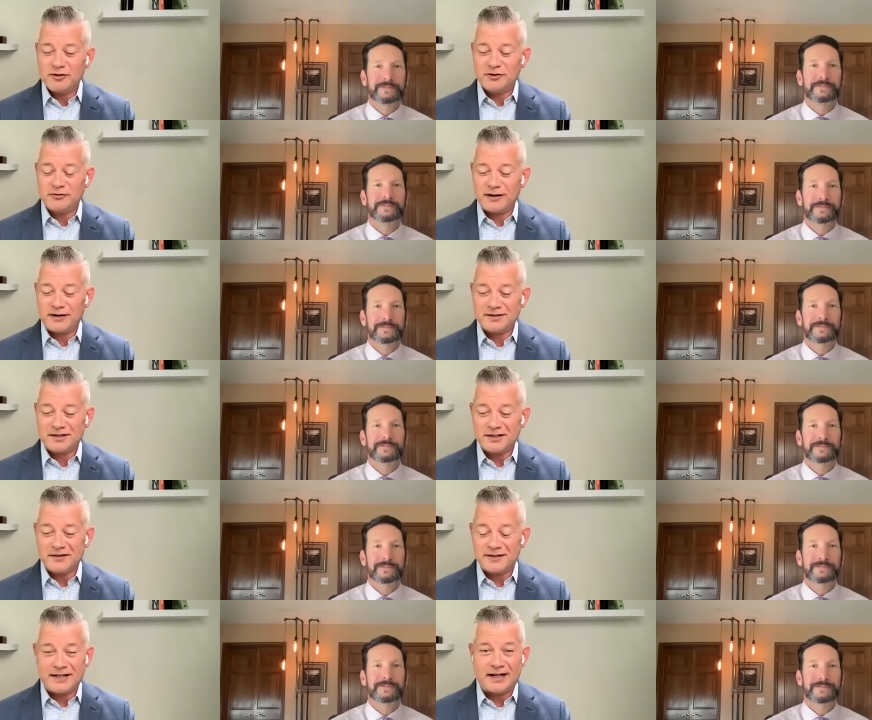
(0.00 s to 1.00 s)
Speaker 1: interested in
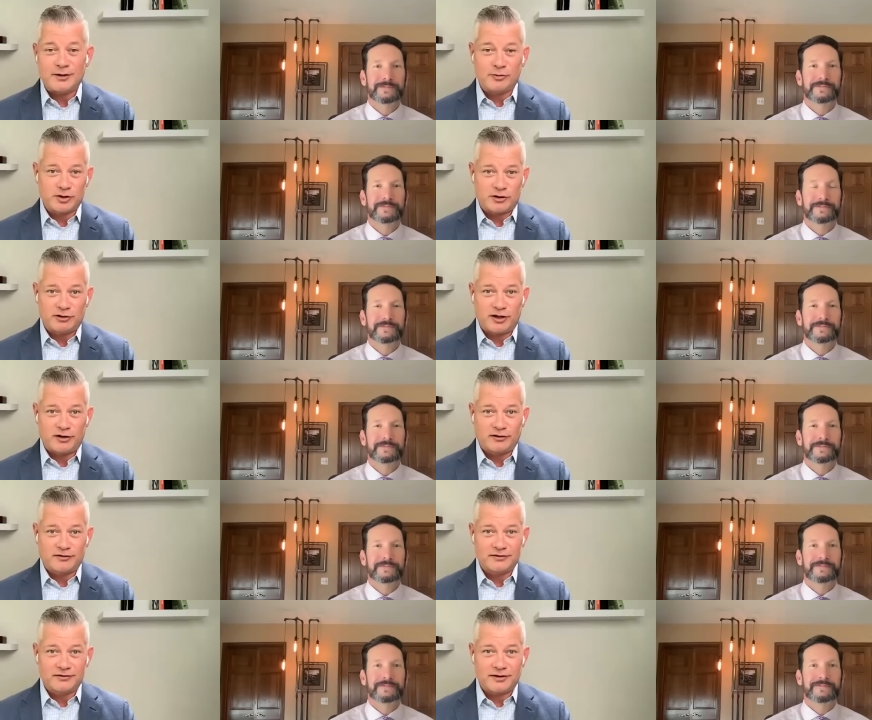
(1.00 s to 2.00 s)
the day that we're no
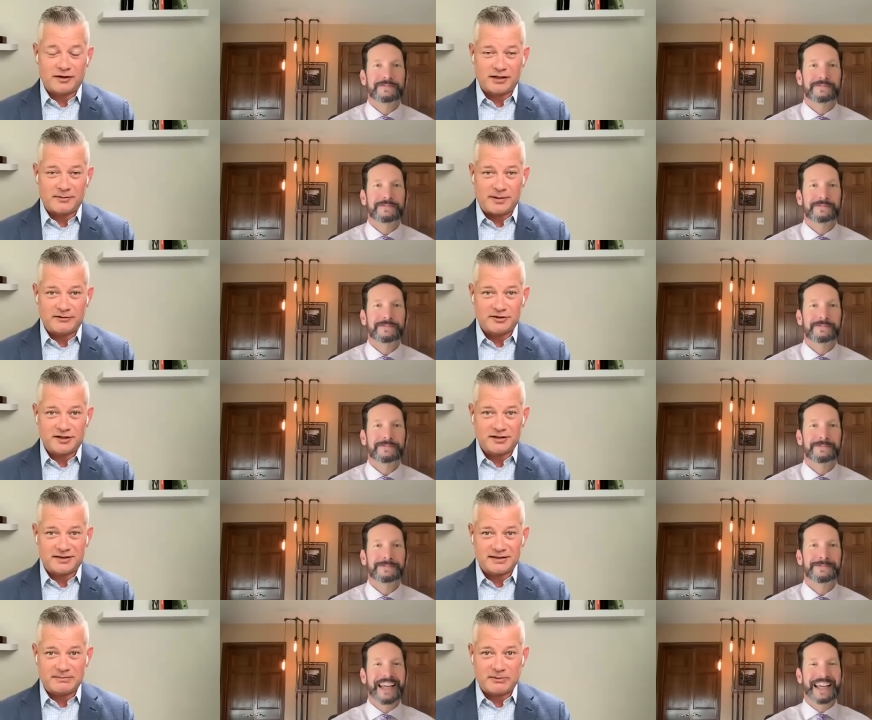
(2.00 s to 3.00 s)
longer talking about
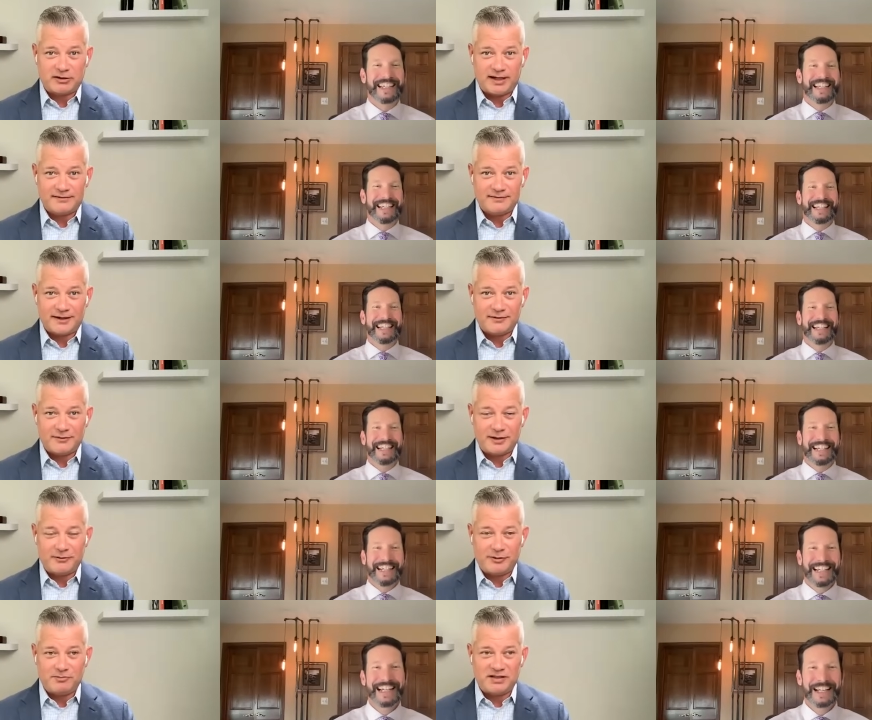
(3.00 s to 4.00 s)
Jussie Smollett. I, it
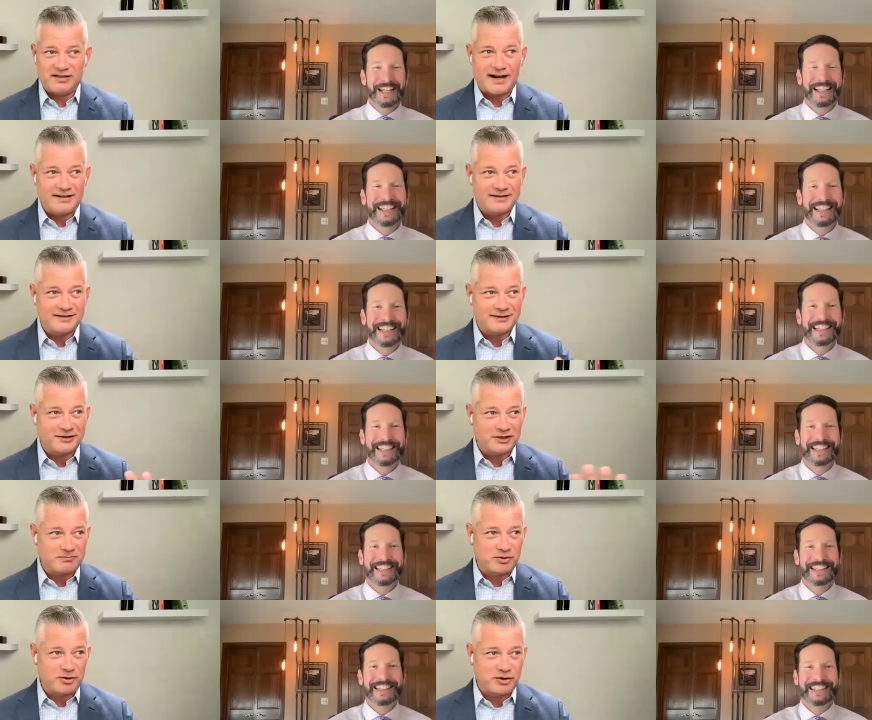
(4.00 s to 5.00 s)
would be nice to just
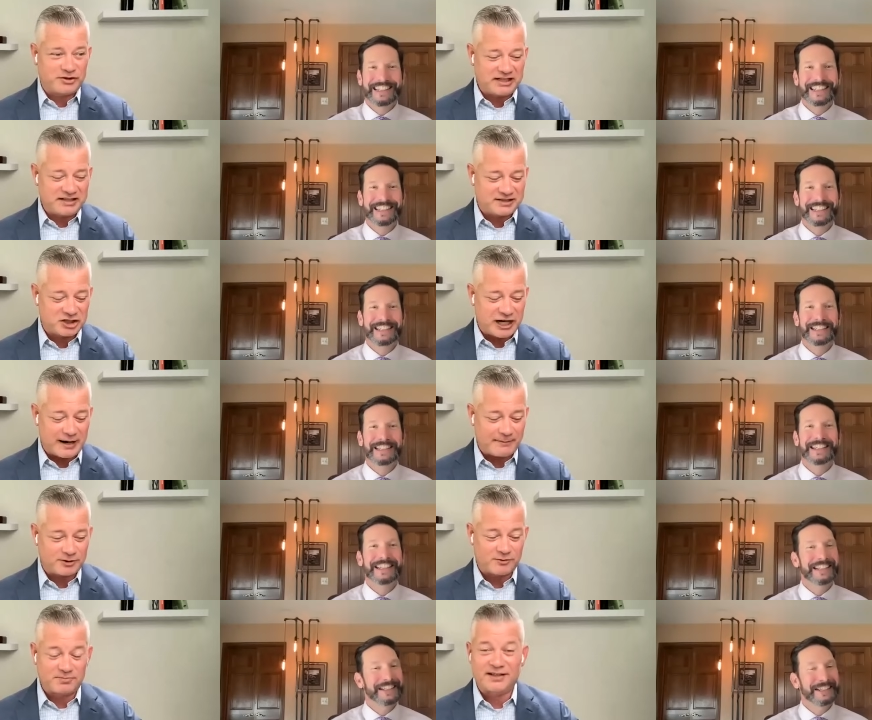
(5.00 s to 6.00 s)
put this
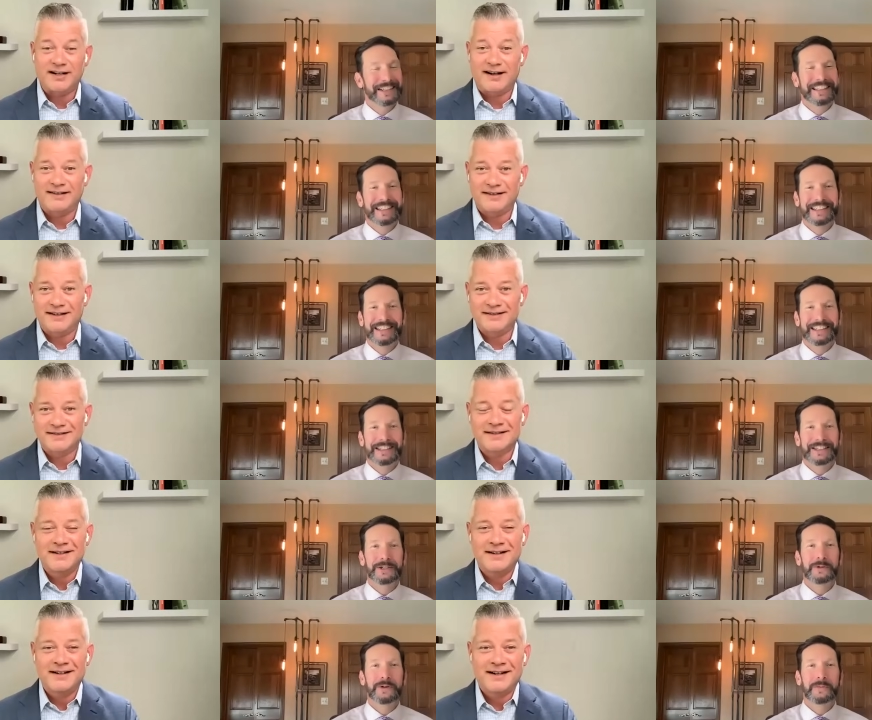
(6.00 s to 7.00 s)
chapter behind us.
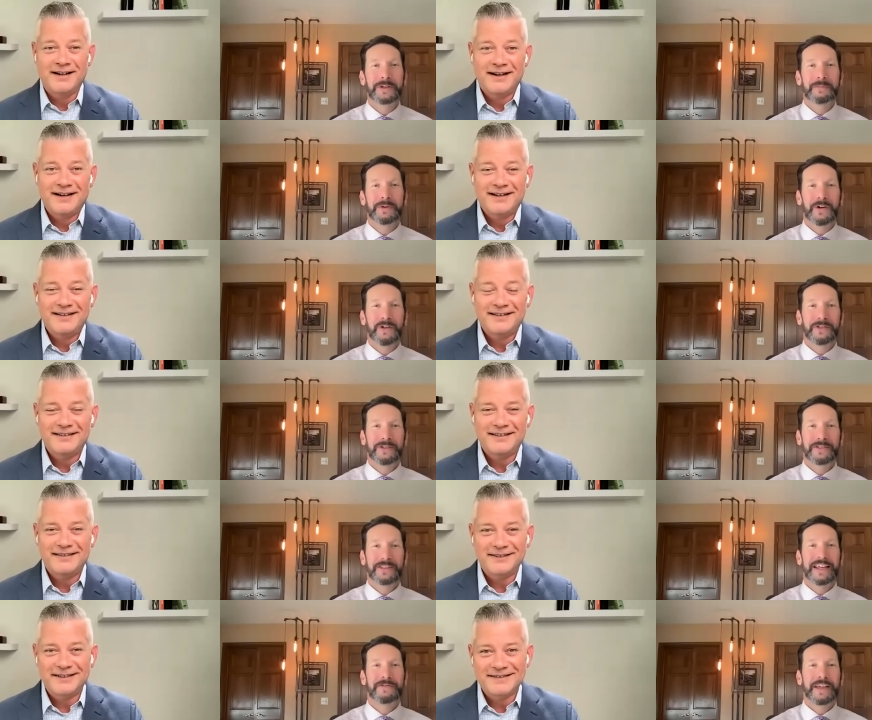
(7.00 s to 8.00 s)
You and me both.
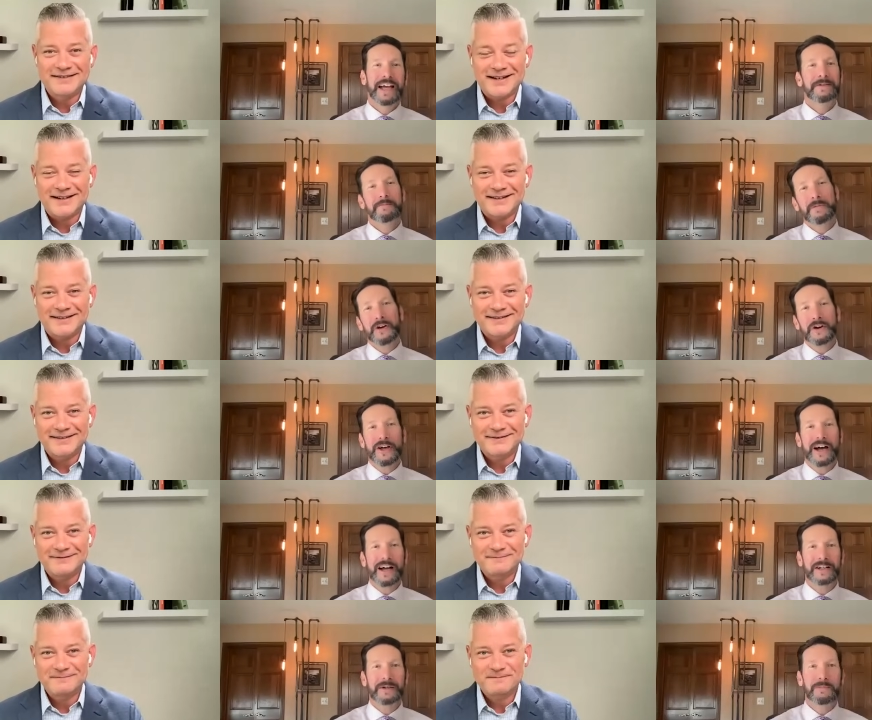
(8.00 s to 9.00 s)
That, that exactly. and Murdaugh.
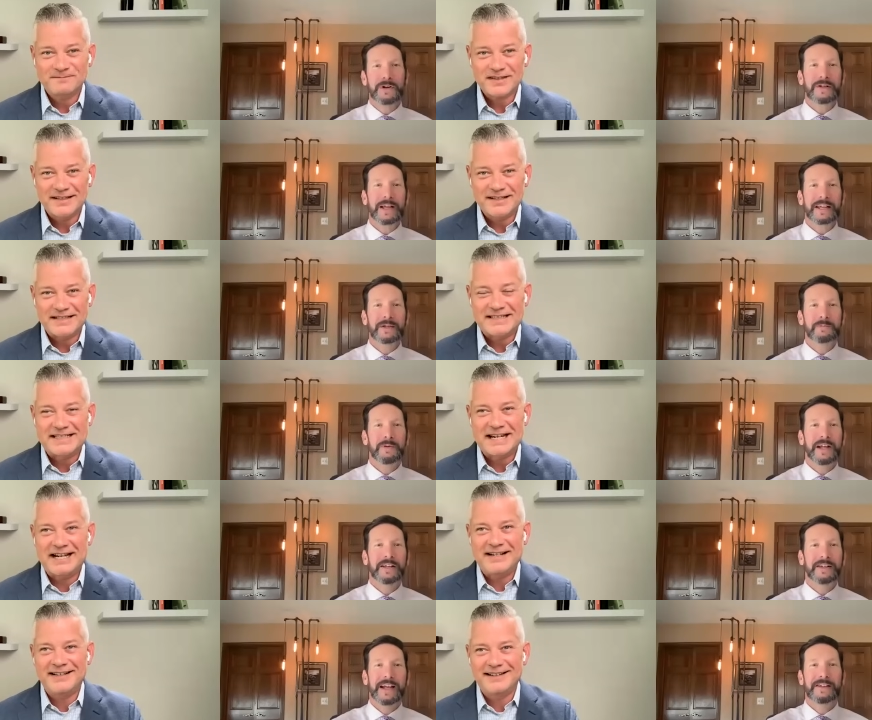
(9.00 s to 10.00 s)
Murdaugh. I could. I'd,
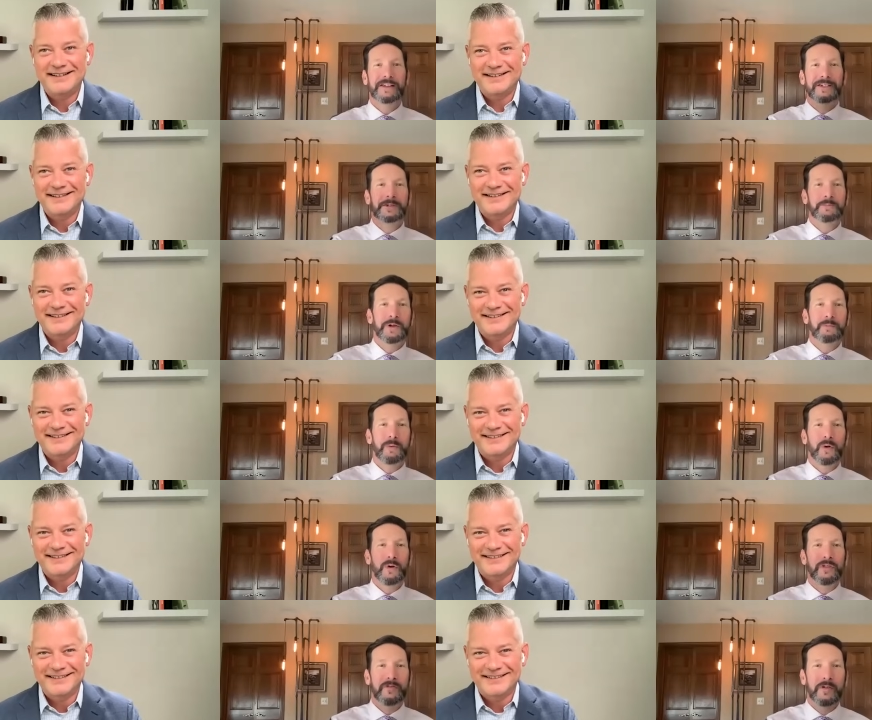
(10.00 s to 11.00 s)
I'd, like to put both of